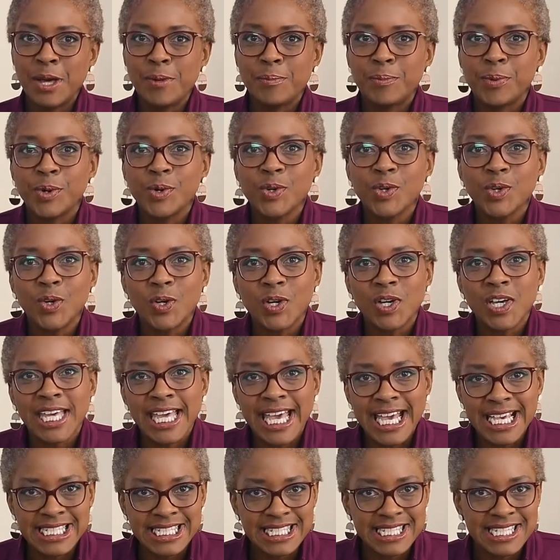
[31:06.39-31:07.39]
Put your
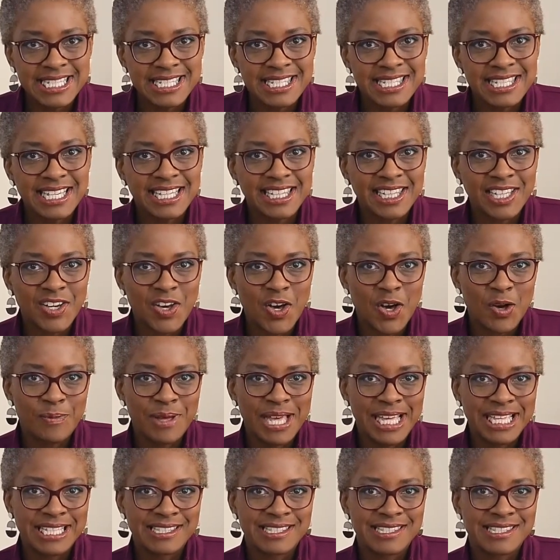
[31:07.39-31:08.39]
guesses in the
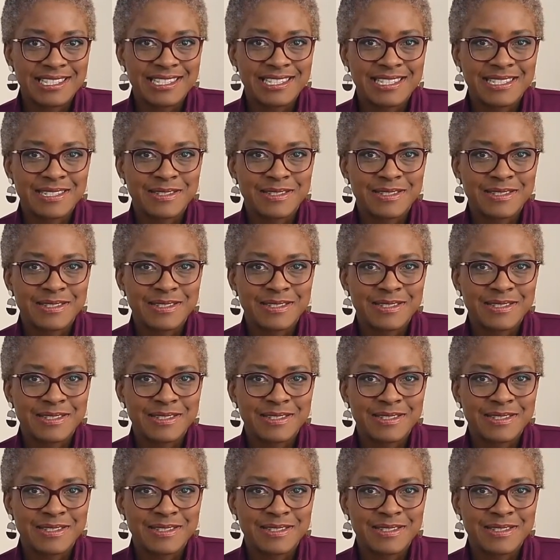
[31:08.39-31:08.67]
comments.